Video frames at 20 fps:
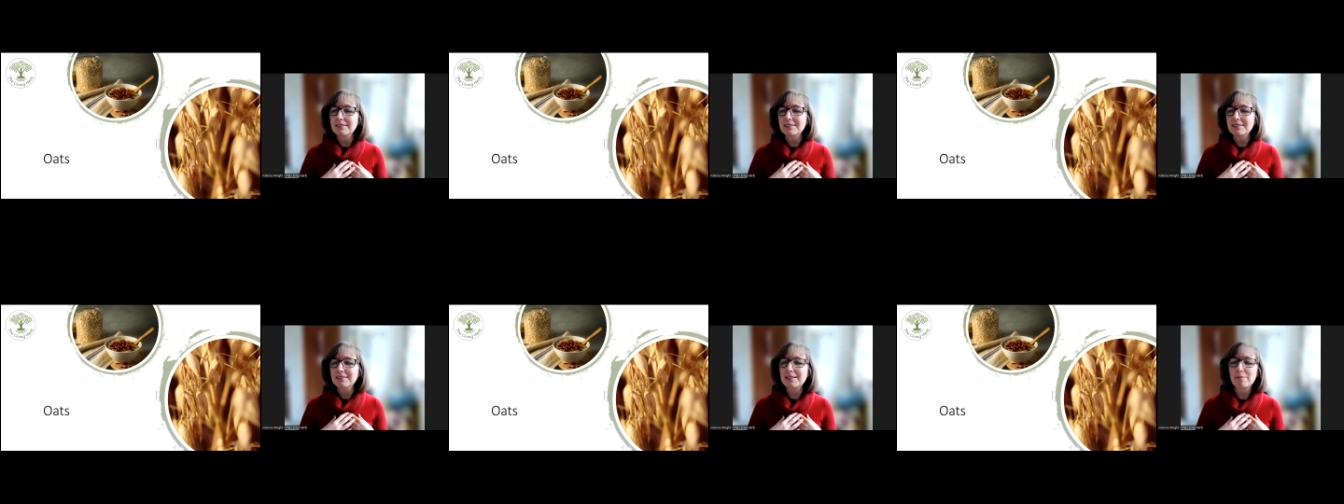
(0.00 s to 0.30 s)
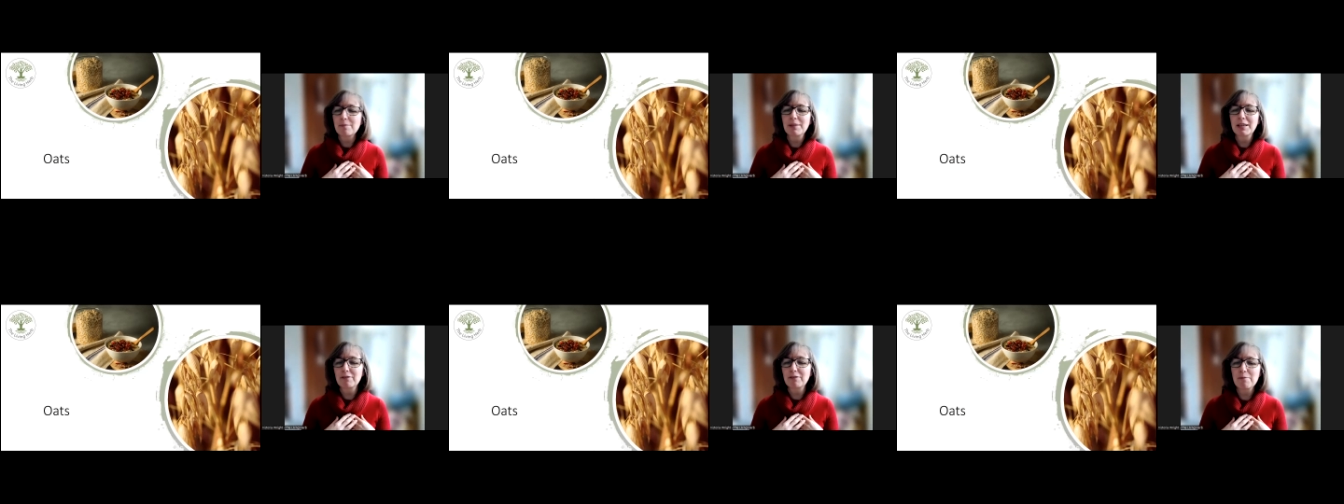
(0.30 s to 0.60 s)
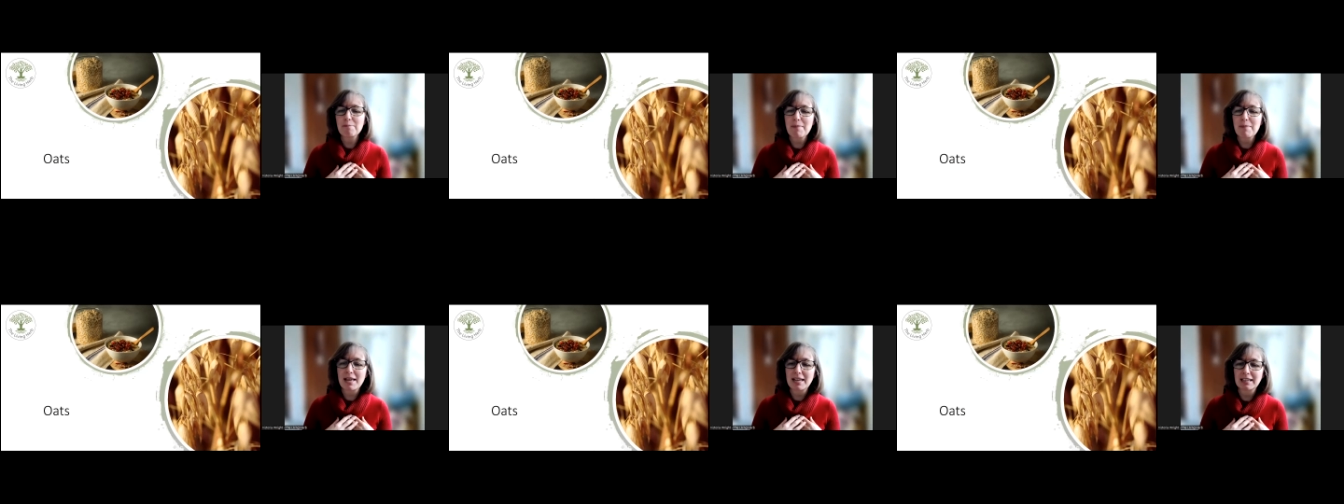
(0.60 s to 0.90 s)
Something for
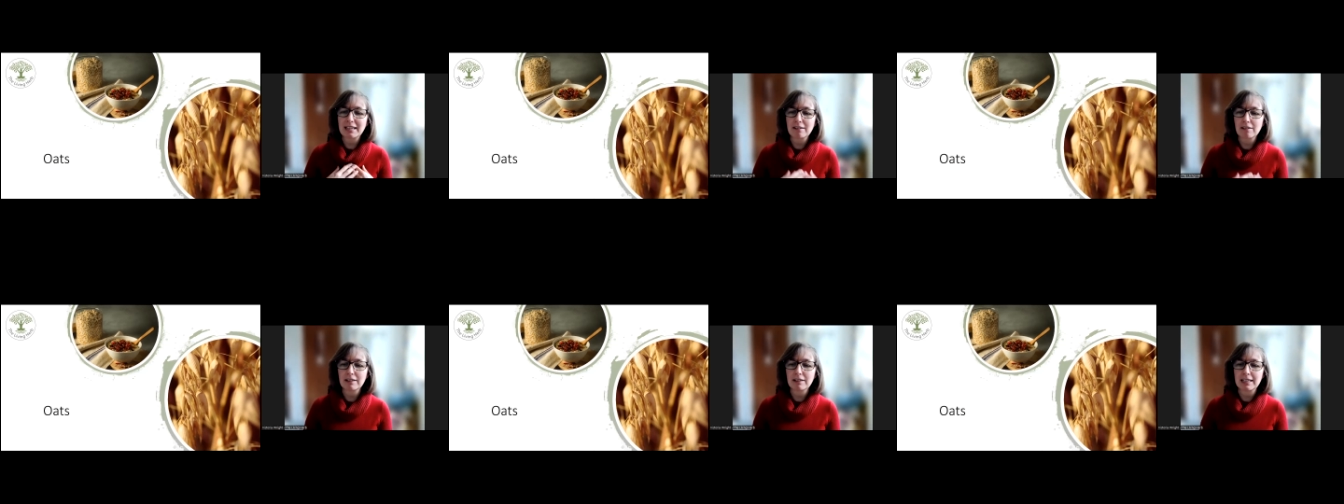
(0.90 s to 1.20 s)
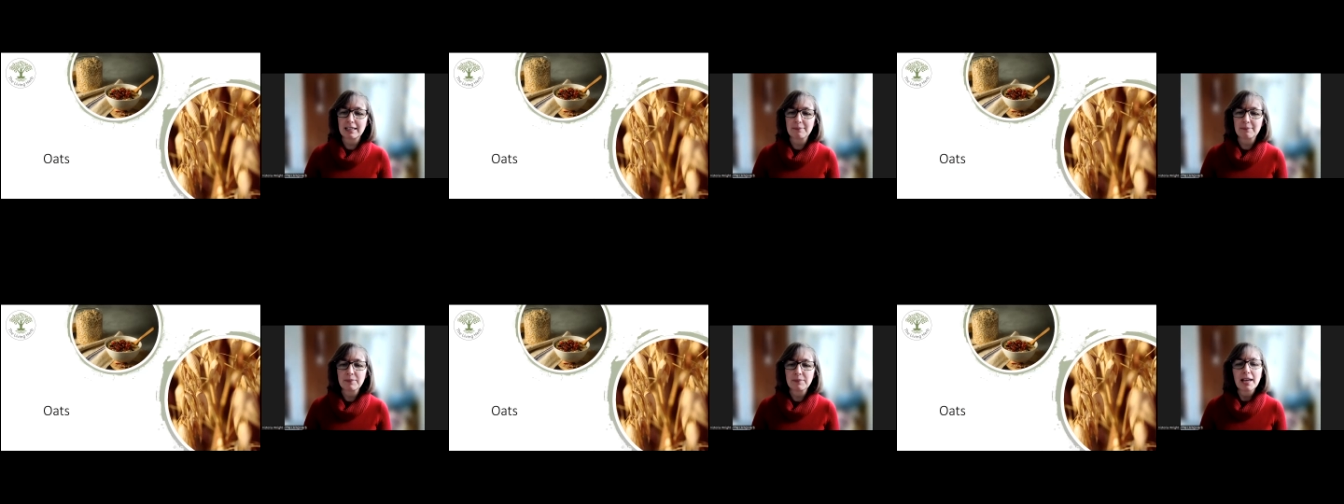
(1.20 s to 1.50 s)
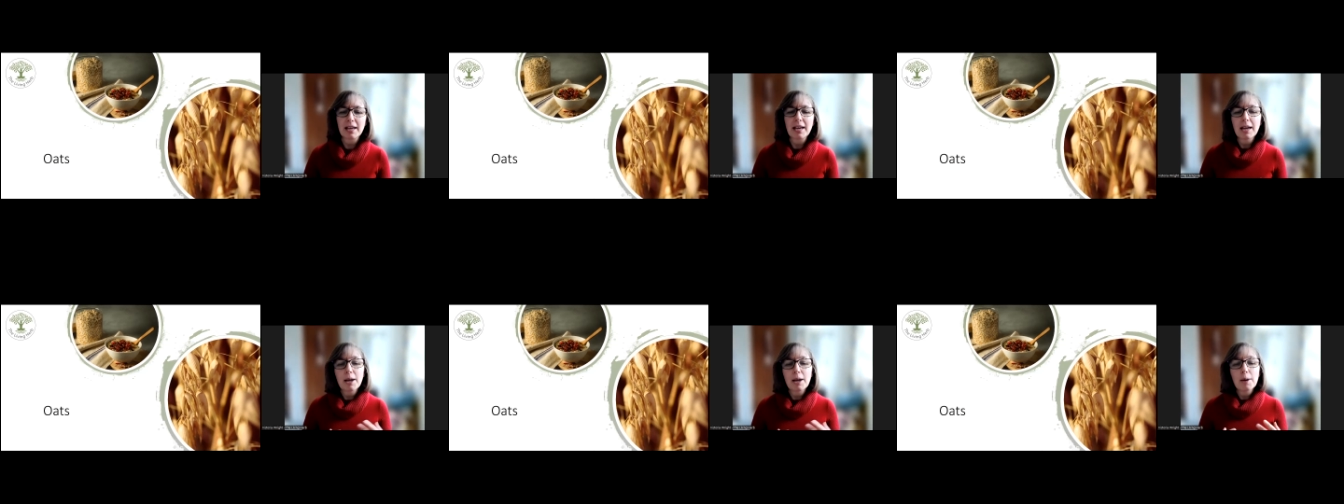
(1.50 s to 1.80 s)
melancholy,
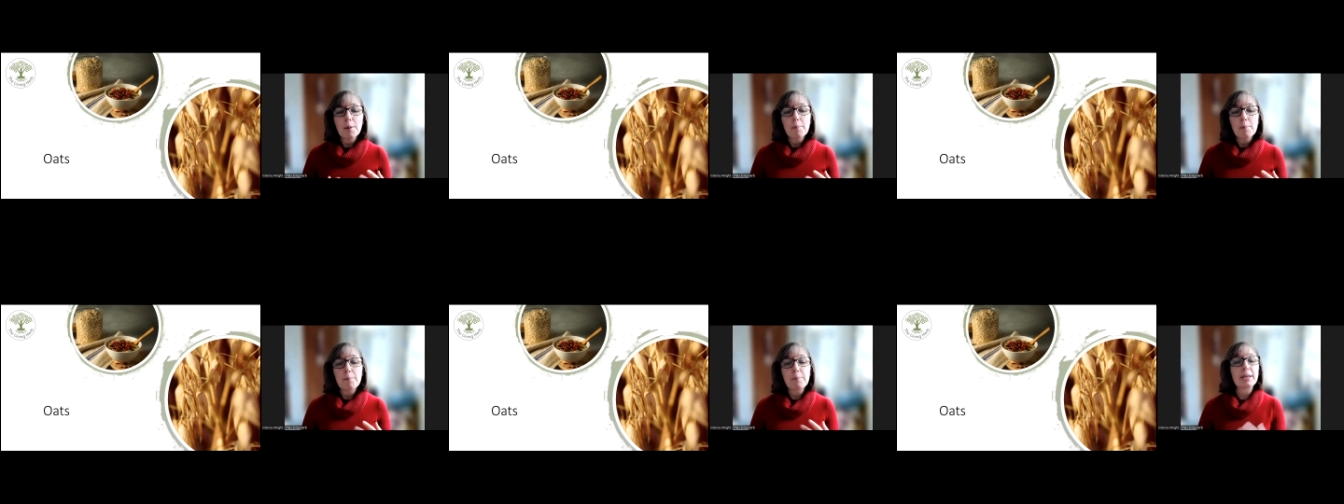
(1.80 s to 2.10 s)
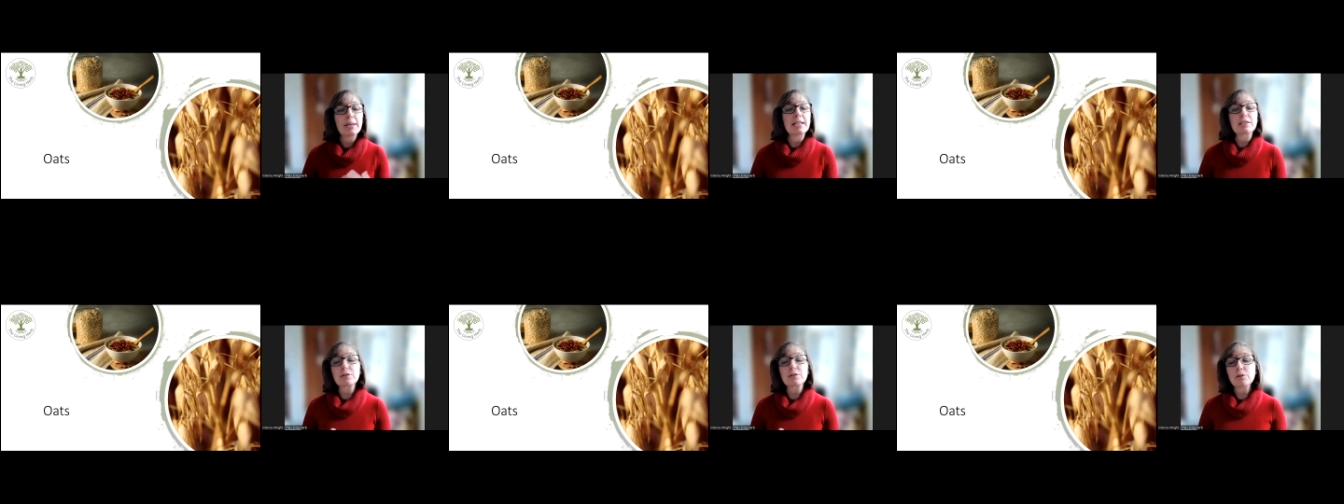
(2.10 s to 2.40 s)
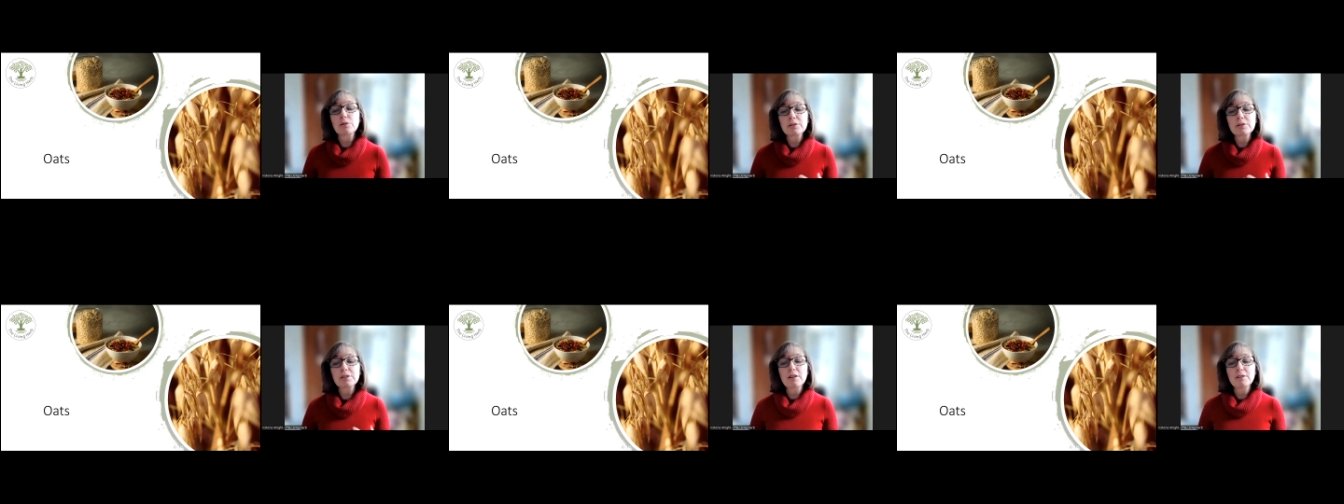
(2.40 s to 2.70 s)
but it's
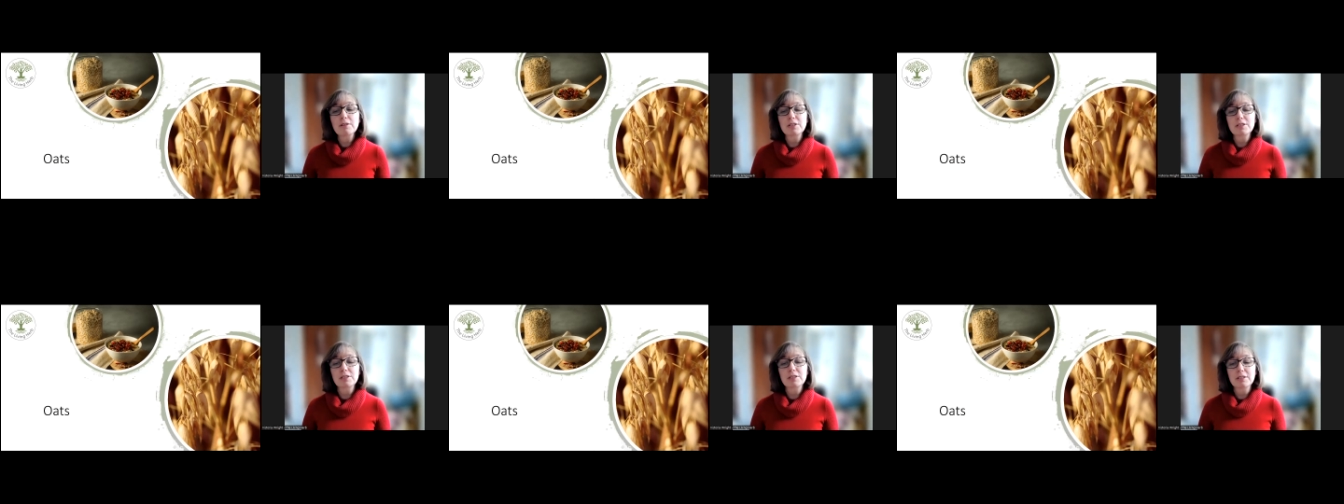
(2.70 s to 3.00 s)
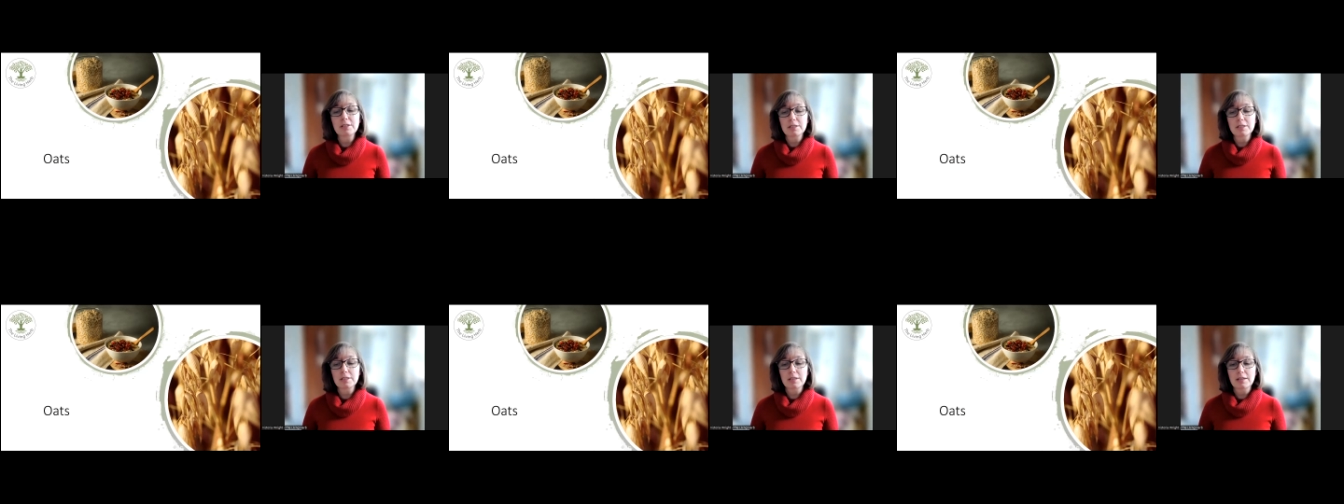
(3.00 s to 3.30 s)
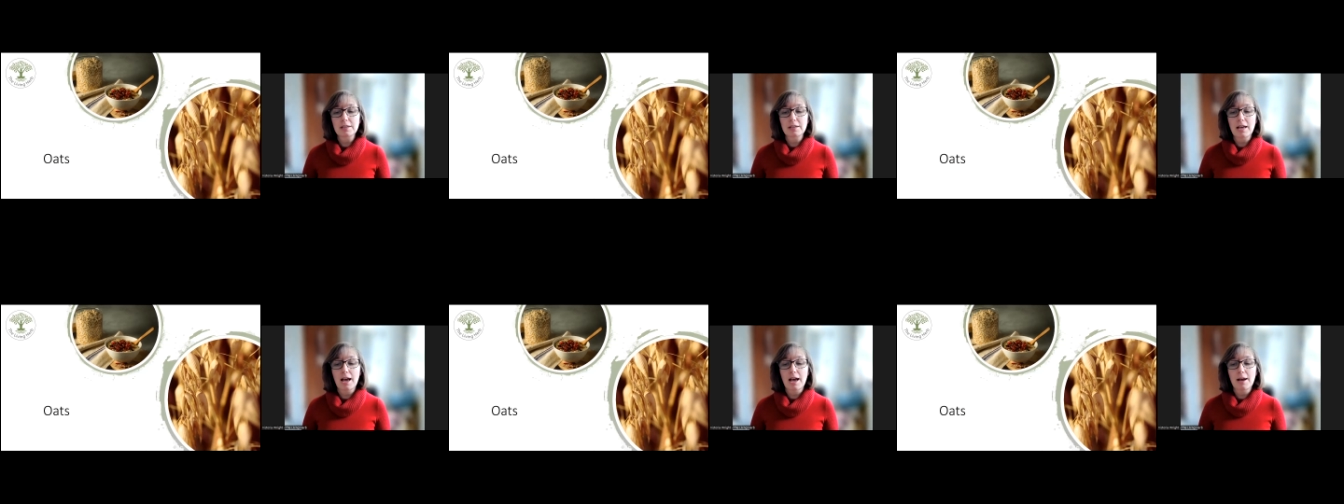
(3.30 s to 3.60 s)
also
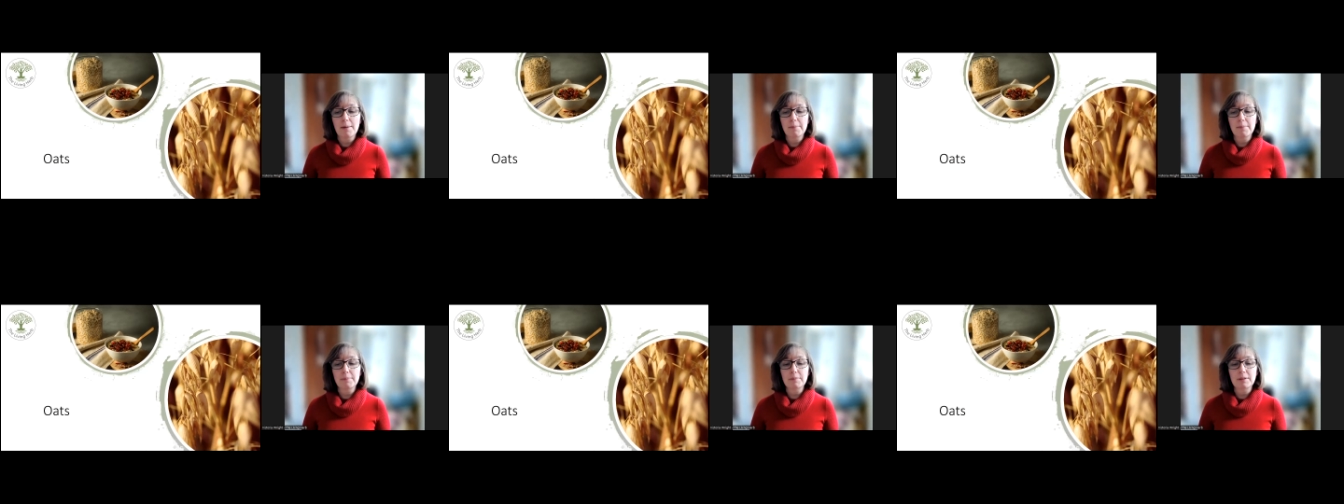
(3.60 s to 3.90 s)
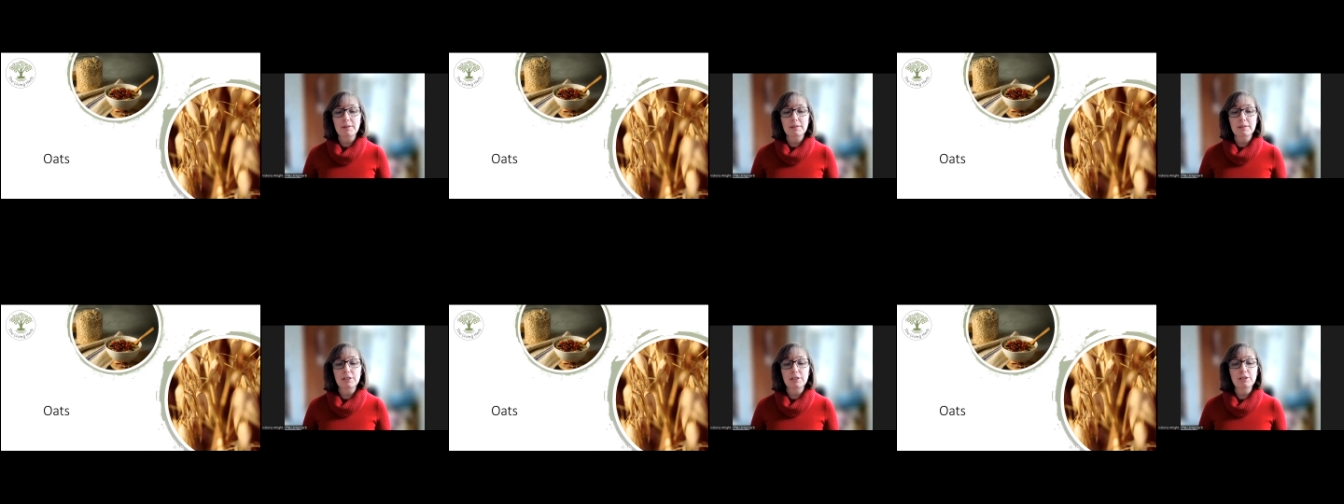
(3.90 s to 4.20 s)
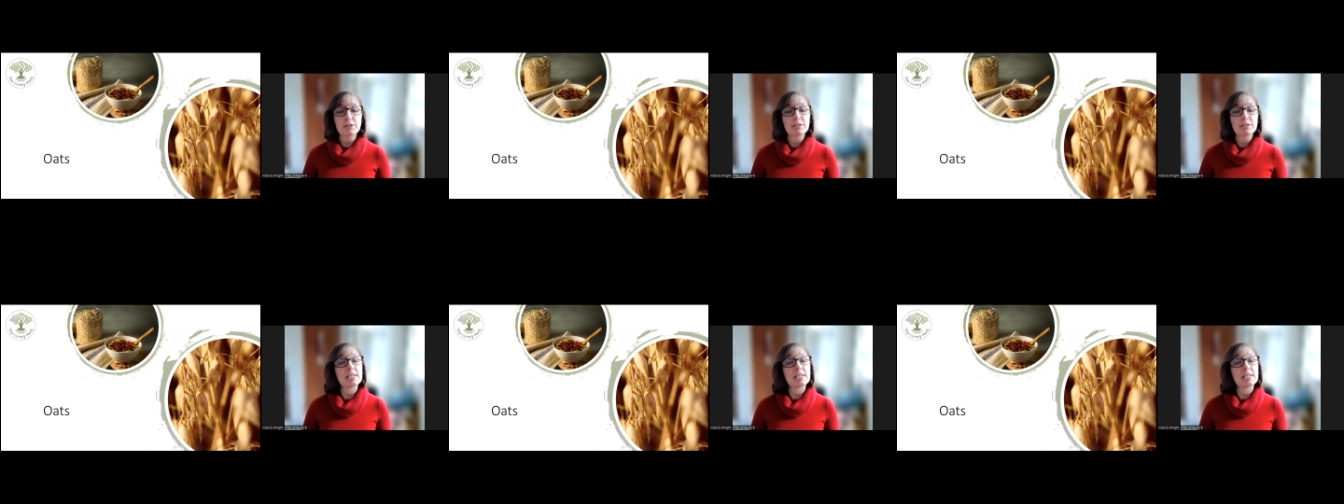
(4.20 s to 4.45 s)
used